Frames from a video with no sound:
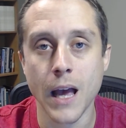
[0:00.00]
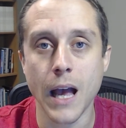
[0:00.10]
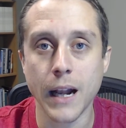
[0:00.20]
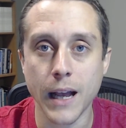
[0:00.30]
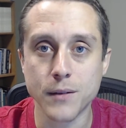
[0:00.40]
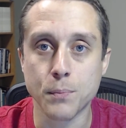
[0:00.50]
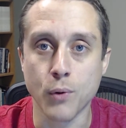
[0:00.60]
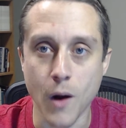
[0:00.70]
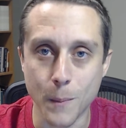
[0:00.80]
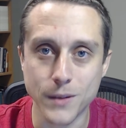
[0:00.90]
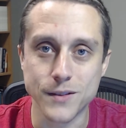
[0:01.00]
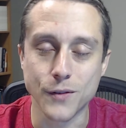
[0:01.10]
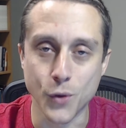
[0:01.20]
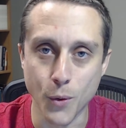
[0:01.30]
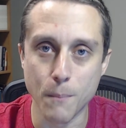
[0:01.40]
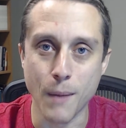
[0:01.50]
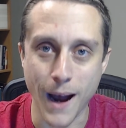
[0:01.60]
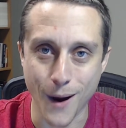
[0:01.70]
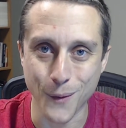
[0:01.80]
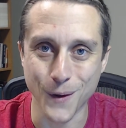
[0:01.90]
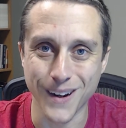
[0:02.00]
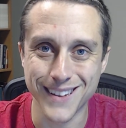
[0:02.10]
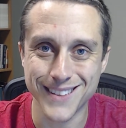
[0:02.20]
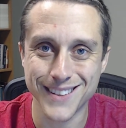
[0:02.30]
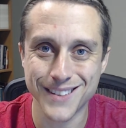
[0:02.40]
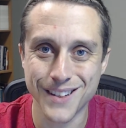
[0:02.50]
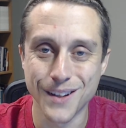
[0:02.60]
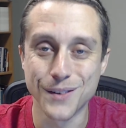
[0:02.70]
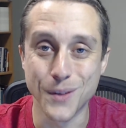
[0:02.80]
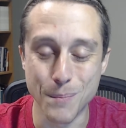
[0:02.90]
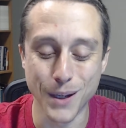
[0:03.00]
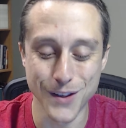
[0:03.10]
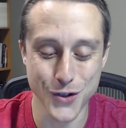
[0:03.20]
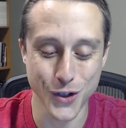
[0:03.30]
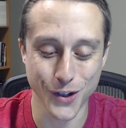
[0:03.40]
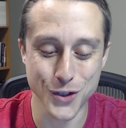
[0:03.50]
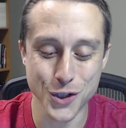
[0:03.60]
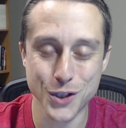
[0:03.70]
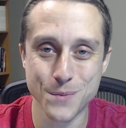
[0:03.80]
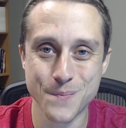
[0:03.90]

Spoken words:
and has promised to empower us to be the church.